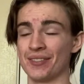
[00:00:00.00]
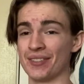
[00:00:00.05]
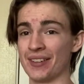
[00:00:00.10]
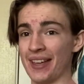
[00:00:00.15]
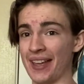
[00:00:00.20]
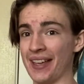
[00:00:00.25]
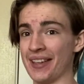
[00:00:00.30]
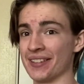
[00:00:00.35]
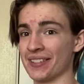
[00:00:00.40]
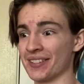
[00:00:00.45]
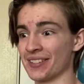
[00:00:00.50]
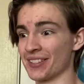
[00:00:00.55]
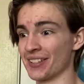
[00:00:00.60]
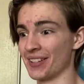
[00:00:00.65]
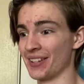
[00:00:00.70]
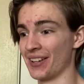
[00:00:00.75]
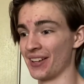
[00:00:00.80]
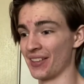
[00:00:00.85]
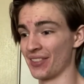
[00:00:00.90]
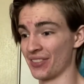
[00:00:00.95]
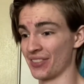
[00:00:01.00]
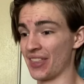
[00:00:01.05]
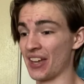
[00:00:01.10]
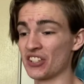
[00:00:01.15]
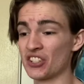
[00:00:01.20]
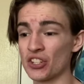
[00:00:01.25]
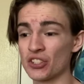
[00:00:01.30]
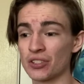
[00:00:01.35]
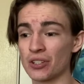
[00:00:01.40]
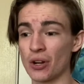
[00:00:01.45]
And that
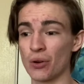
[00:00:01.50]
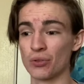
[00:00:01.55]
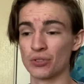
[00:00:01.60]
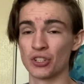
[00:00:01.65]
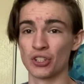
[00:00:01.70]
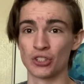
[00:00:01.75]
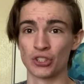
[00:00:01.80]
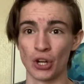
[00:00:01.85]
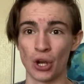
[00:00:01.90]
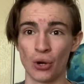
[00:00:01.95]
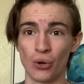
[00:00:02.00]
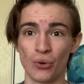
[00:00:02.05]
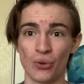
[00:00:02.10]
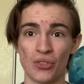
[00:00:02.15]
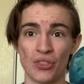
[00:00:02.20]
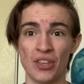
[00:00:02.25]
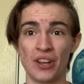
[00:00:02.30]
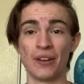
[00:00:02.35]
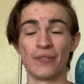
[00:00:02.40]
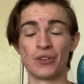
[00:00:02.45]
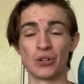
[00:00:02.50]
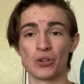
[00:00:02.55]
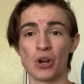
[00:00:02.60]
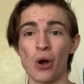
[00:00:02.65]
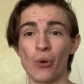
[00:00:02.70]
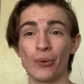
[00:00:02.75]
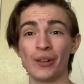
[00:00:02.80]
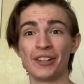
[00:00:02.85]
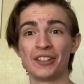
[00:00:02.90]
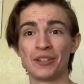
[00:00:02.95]
just goes to show that if you're
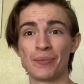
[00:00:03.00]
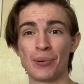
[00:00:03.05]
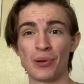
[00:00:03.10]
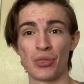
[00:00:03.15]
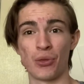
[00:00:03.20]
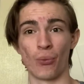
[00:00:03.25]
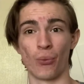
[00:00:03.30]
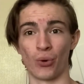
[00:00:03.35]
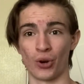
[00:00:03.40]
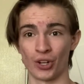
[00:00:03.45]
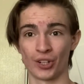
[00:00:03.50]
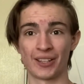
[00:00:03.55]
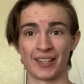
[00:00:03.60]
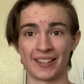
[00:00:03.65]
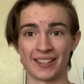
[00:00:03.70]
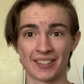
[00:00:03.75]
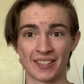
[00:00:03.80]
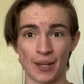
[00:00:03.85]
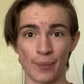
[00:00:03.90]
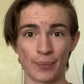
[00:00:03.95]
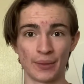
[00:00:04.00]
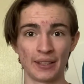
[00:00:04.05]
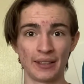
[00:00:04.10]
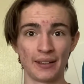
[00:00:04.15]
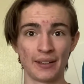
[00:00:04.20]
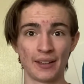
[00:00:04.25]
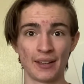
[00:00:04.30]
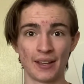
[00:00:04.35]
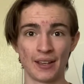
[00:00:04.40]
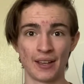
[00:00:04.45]
not willing to put the work into
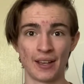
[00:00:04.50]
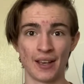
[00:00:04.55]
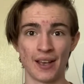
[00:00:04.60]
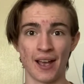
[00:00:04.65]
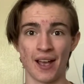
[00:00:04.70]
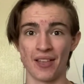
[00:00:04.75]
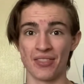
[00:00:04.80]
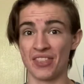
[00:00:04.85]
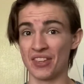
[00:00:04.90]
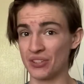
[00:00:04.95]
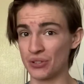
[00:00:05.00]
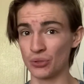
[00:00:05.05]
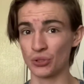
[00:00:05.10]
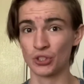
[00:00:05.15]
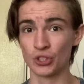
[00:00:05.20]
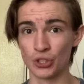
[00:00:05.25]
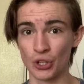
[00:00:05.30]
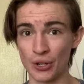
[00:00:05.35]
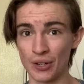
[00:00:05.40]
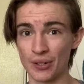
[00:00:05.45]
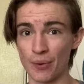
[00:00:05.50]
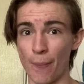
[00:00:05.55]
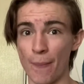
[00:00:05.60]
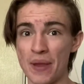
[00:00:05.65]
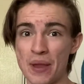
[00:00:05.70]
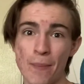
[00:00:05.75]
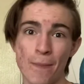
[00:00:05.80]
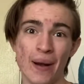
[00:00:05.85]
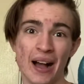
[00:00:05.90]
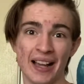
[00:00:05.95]
something, then you shouldn't be
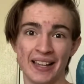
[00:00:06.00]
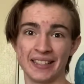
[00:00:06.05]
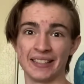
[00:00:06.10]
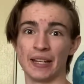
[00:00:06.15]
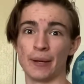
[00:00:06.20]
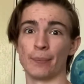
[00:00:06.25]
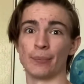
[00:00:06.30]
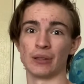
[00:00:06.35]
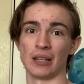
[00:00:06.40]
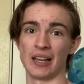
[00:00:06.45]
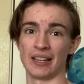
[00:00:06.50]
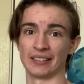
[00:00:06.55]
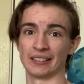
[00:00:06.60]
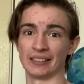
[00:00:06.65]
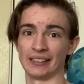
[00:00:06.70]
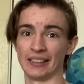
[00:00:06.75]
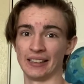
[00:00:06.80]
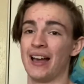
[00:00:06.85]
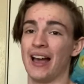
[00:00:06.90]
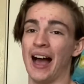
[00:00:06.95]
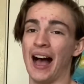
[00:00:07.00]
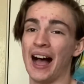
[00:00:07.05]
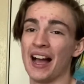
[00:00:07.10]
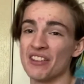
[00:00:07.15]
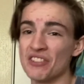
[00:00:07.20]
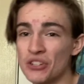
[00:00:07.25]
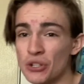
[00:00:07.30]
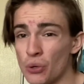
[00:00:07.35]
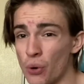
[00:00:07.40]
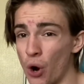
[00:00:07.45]
buying it blindly. I
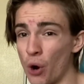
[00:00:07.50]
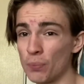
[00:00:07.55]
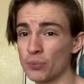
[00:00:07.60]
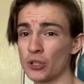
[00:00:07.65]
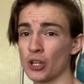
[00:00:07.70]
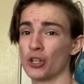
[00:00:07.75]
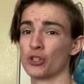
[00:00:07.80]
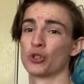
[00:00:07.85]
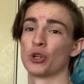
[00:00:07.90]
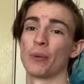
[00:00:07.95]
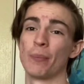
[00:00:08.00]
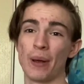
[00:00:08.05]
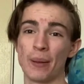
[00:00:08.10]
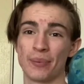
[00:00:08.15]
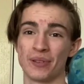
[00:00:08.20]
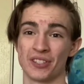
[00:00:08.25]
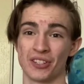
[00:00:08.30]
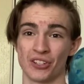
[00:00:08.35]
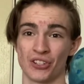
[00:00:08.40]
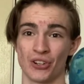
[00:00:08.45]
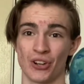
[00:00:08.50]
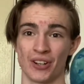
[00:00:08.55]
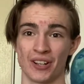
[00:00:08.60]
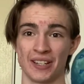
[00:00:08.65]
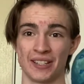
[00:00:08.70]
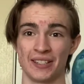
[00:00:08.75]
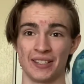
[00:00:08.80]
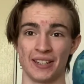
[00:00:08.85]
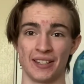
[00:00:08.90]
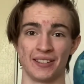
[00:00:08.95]
do hope to trim my position on
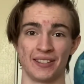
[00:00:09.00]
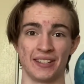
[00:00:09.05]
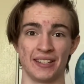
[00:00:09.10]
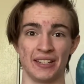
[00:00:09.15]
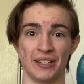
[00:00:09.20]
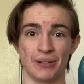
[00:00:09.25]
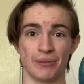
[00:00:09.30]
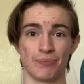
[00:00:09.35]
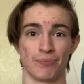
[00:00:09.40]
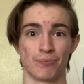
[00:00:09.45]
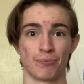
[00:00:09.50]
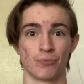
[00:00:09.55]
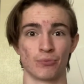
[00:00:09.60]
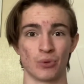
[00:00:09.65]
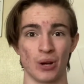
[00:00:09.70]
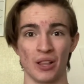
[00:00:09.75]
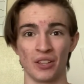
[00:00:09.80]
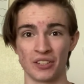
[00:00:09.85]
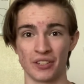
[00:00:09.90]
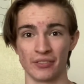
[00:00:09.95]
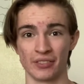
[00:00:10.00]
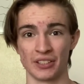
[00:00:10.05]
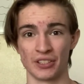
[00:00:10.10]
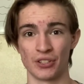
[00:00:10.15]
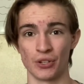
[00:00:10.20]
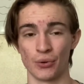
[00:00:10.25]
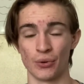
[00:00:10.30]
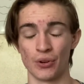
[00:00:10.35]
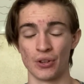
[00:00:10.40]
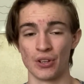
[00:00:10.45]
AT&T relatively
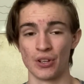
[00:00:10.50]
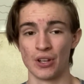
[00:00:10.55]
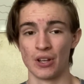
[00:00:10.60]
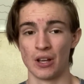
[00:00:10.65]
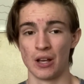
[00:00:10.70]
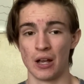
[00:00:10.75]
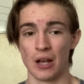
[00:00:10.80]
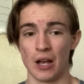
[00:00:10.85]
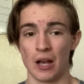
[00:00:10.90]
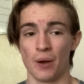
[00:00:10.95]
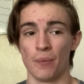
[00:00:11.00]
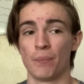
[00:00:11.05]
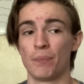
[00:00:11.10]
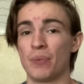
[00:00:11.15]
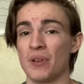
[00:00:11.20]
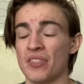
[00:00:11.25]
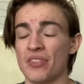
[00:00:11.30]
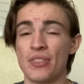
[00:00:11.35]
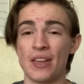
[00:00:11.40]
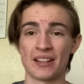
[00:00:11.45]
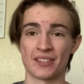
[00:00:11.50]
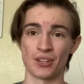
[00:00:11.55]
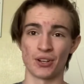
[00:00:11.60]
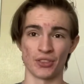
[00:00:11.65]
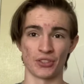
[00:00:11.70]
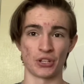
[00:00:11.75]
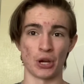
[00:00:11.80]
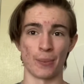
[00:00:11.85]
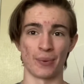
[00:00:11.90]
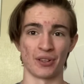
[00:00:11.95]
soon, but that's not the
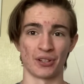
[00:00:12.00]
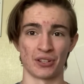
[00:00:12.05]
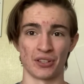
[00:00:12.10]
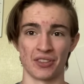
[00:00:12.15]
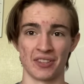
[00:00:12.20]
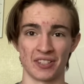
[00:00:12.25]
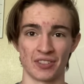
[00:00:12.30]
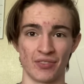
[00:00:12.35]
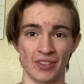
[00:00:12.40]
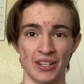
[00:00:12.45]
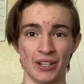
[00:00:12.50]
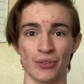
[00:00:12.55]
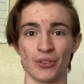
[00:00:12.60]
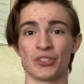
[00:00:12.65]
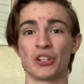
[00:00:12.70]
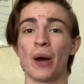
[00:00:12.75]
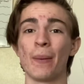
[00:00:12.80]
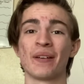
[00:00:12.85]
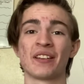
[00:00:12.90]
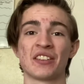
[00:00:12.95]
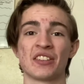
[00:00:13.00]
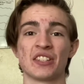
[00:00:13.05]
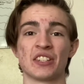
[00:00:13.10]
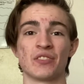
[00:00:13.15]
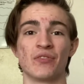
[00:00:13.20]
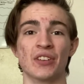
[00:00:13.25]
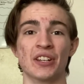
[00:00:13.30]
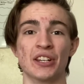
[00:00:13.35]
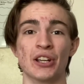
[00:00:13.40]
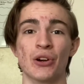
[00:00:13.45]
topic of this video. The topic of this
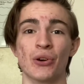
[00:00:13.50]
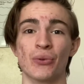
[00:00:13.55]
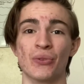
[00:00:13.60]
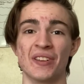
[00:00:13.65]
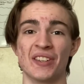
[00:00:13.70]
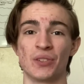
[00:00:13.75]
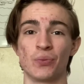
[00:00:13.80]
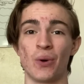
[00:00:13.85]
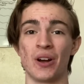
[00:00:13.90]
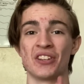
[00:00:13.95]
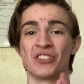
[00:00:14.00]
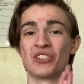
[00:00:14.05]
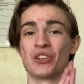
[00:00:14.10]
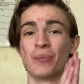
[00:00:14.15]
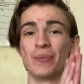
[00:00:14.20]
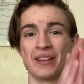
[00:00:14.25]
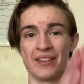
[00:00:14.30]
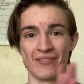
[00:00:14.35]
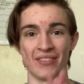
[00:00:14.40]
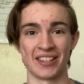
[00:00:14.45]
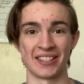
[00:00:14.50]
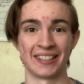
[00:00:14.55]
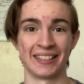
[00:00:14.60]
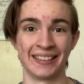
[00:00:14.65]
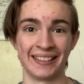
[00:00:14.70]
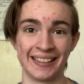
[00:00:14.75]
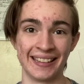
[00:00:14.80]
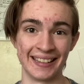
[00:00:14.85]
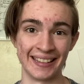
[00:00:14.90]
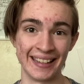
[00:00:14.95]
video is why you should be investing
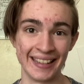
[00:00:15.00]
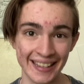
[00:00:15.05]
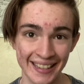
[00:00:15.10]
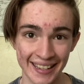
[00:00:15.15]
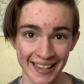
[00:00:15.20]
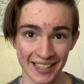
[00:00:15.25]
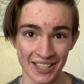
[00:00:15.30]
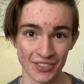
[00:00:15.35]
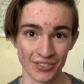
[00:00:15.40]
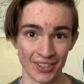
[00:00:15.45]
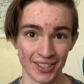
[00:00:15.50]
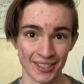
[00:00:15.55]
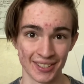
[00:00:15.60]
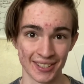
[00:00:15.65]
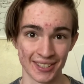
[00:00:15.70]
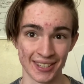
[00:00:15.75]
in index funds.